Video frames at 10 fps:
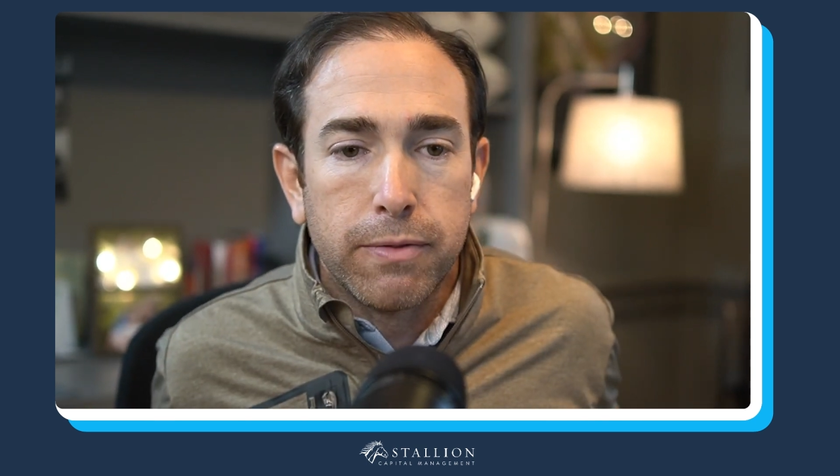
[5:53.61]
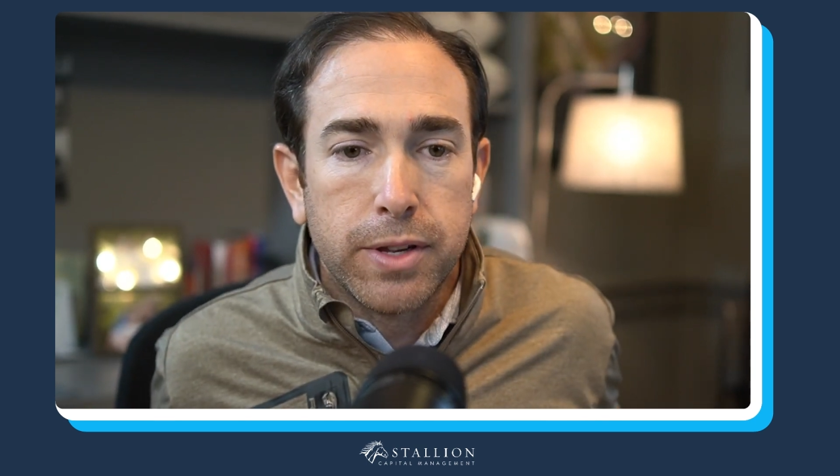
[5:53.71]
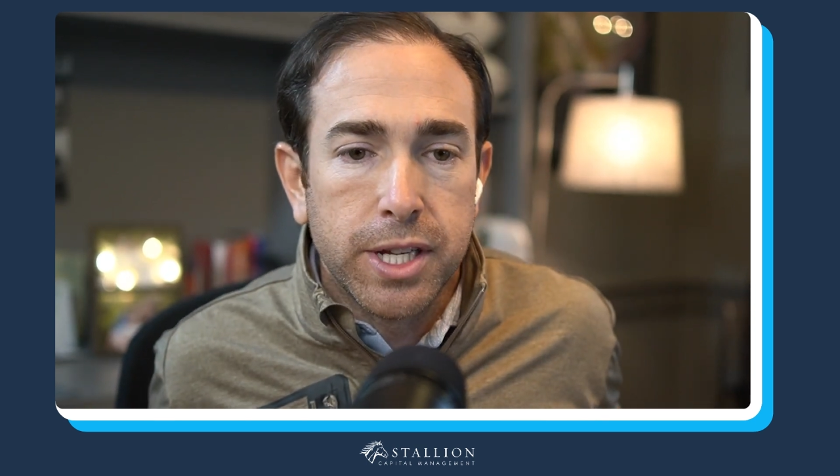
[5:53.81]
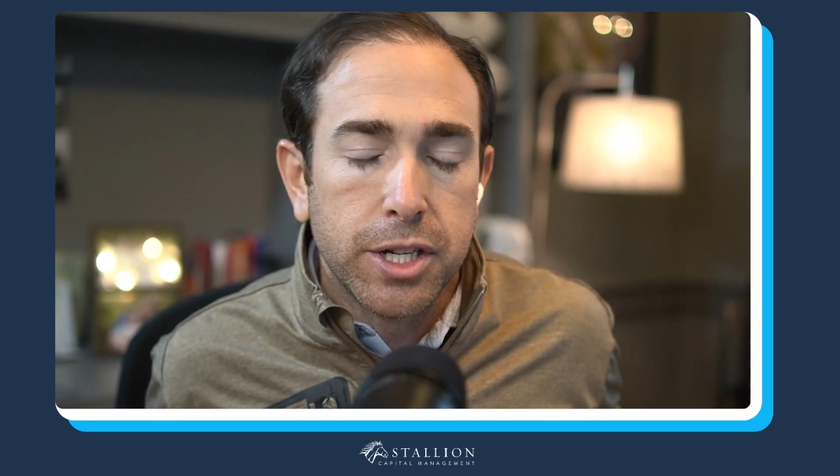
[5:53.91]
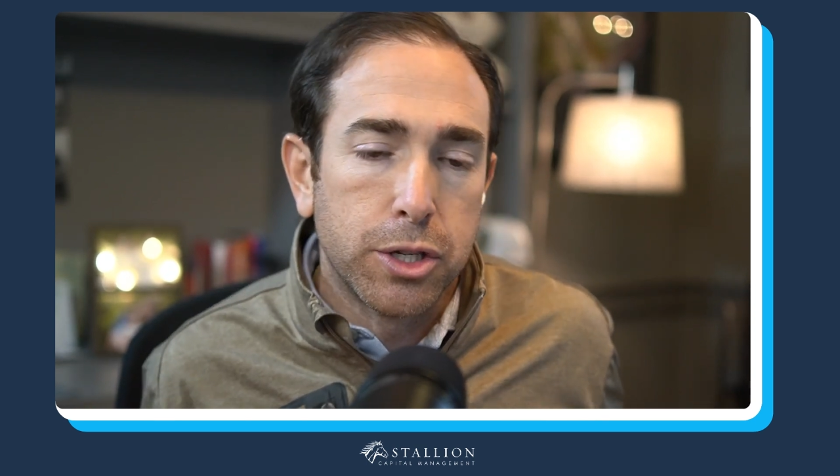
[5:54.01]

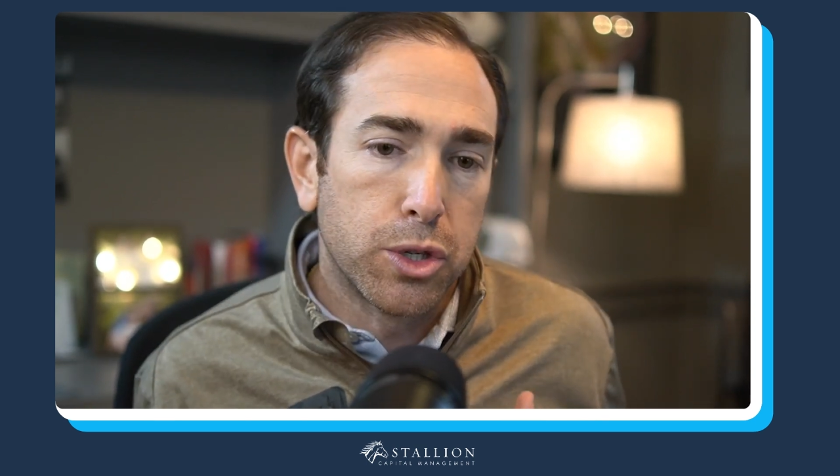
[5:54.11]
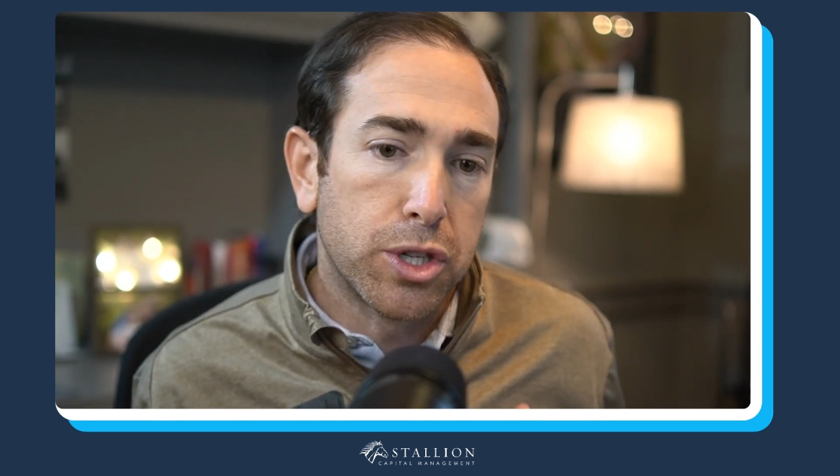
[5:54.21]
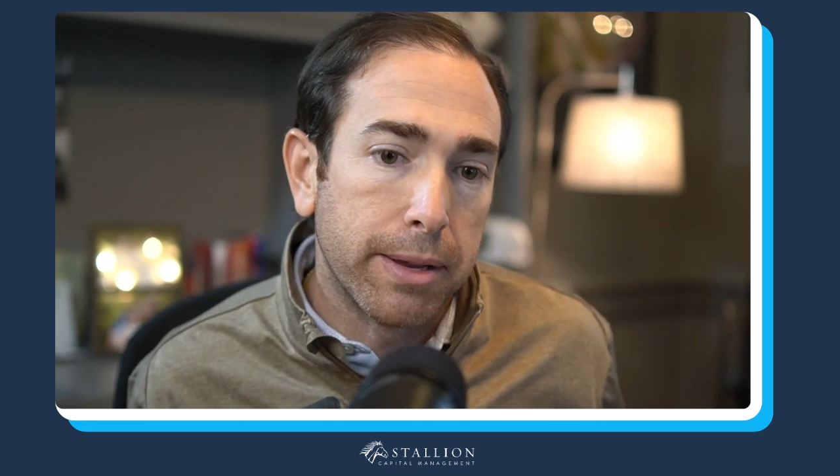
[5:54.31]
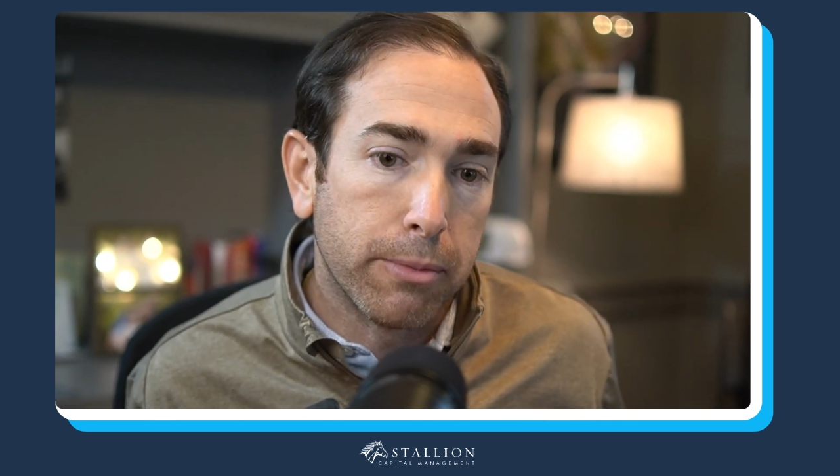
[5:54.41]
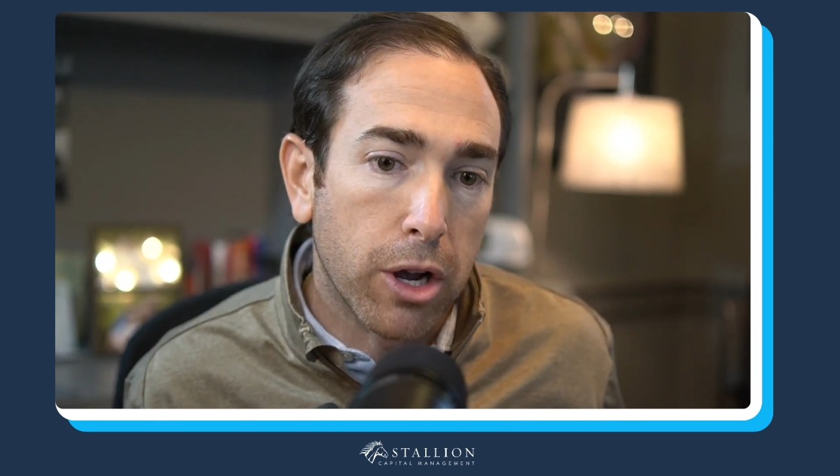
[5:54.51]
decisions, which
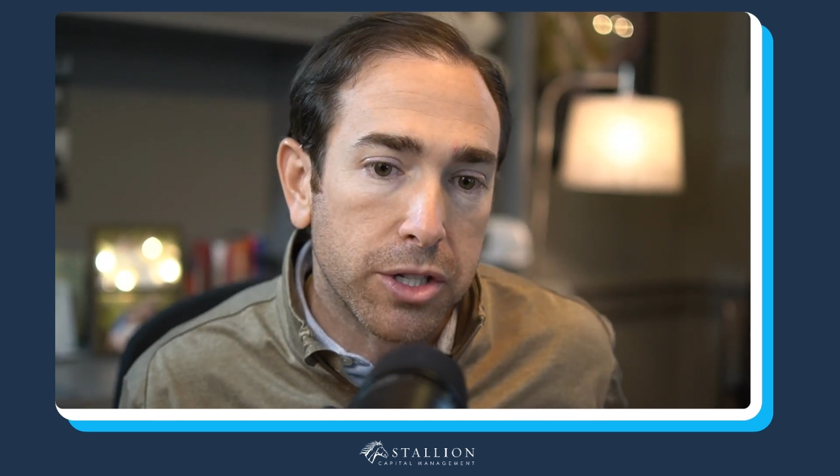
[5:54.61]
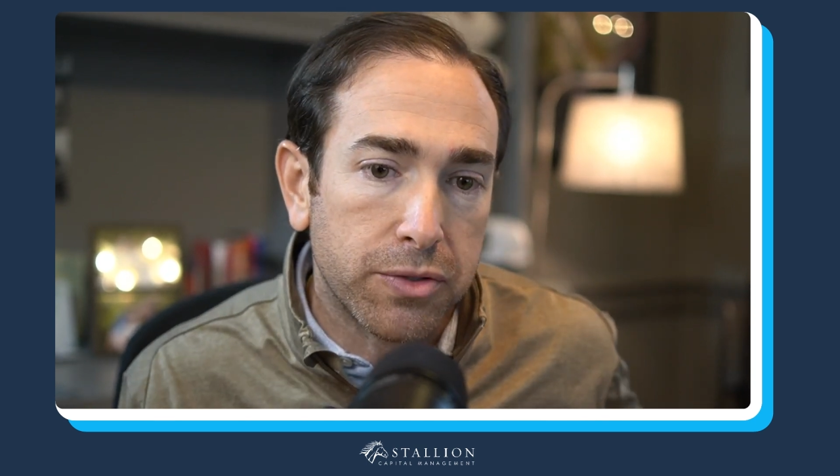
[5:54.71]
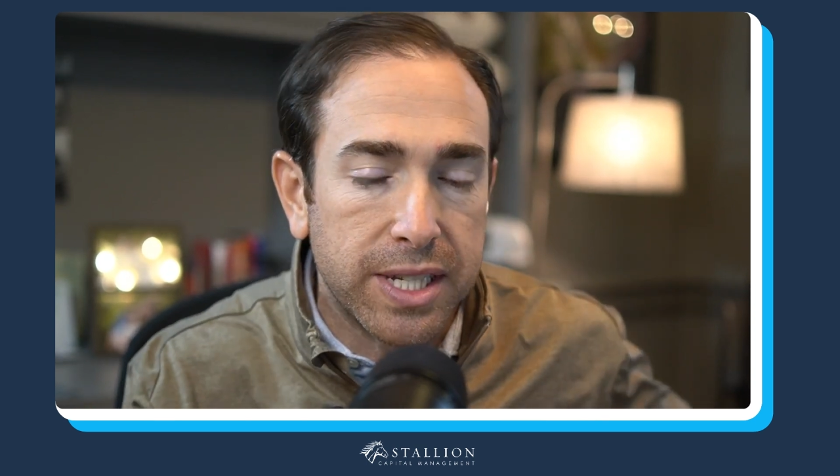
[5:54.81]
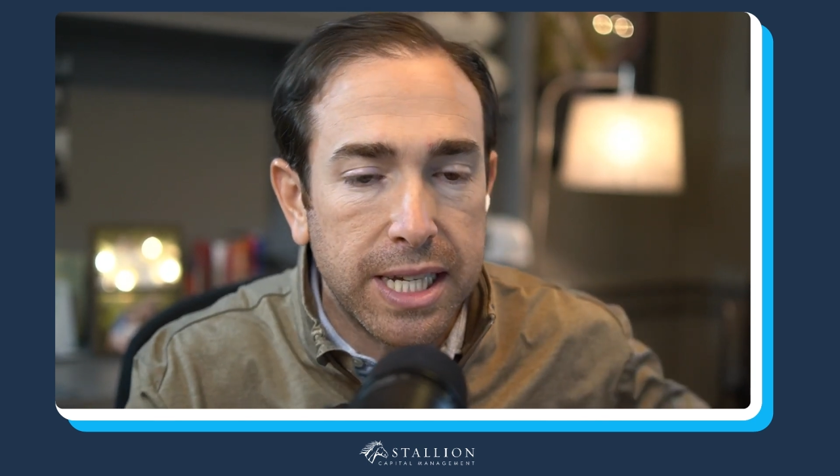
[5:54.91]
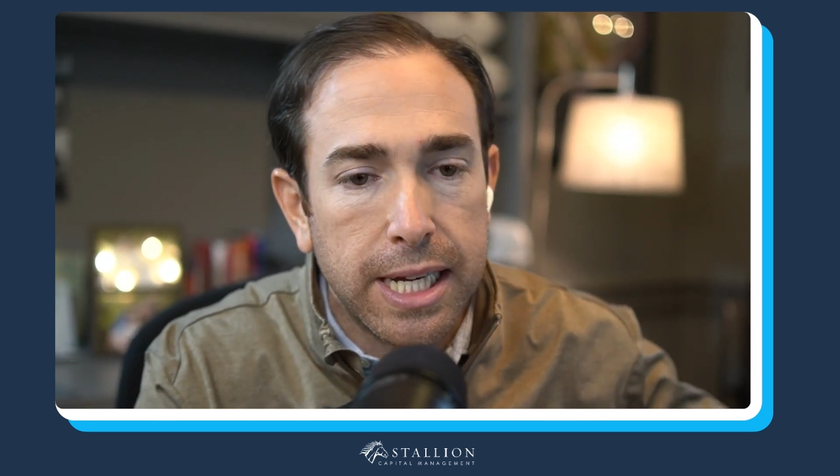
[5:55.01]
then causes
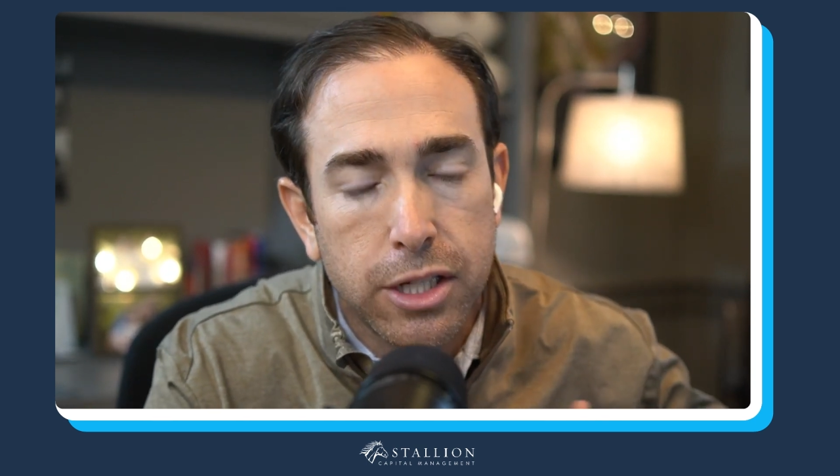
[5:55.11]
fatigue.